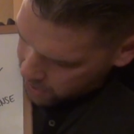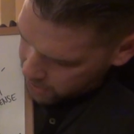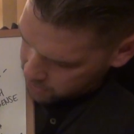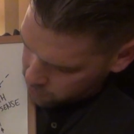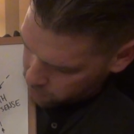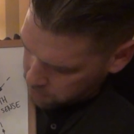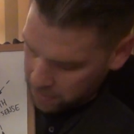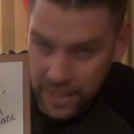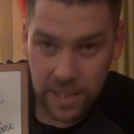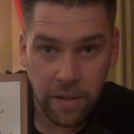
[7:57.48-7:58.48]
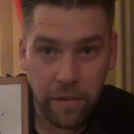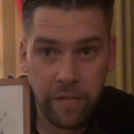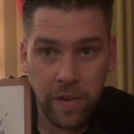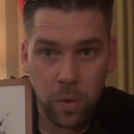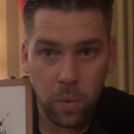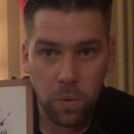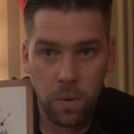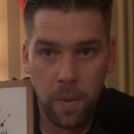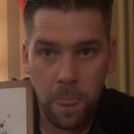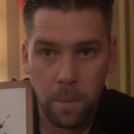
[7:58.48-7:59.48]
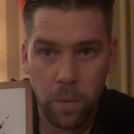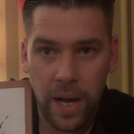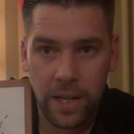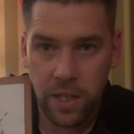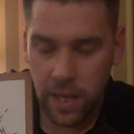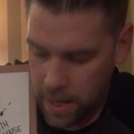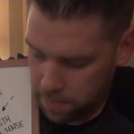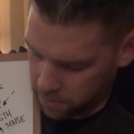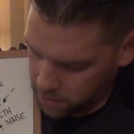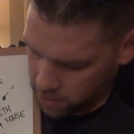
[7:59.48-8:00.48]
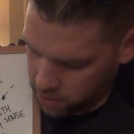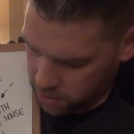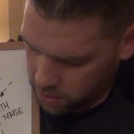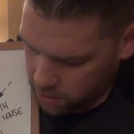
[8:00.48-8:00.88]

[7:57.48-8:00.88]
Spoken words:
as we begin to feel, what actually happens is